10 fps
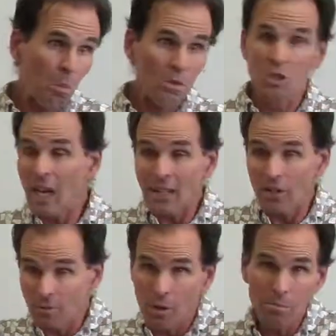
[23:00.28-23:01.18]

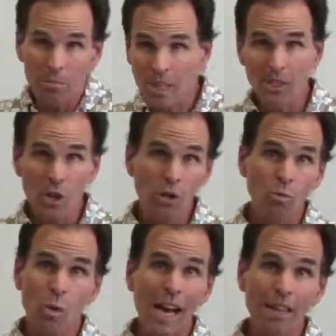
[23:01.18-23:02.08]
Just from his own
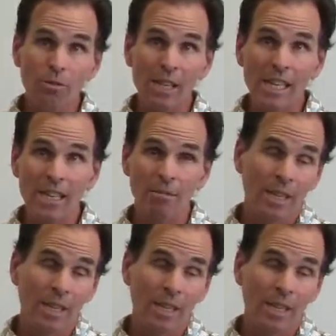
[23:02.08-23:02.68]
wide reading.